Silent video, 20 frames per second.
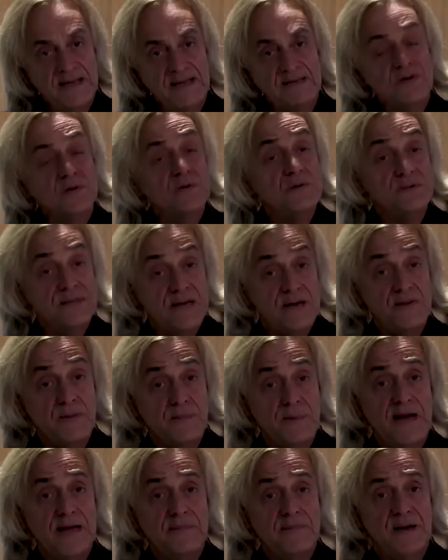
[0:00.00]
it's called now the
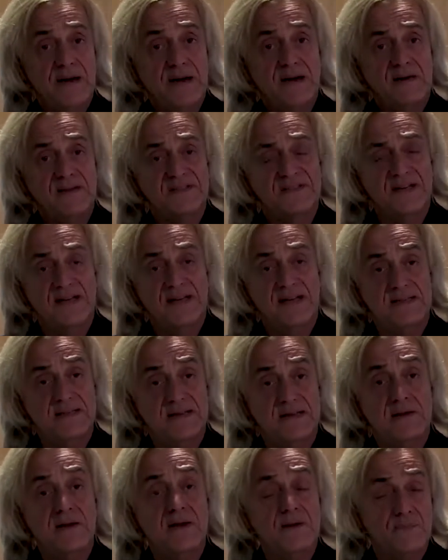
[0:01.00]
Piper House in
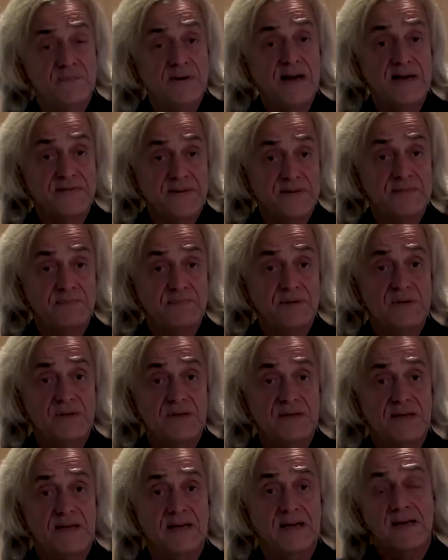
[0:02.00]
London, a private
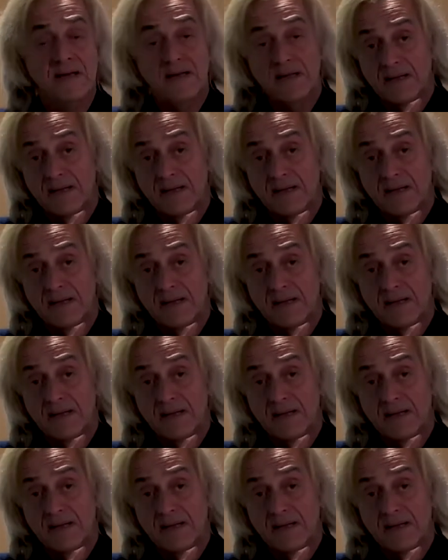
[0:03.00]
building.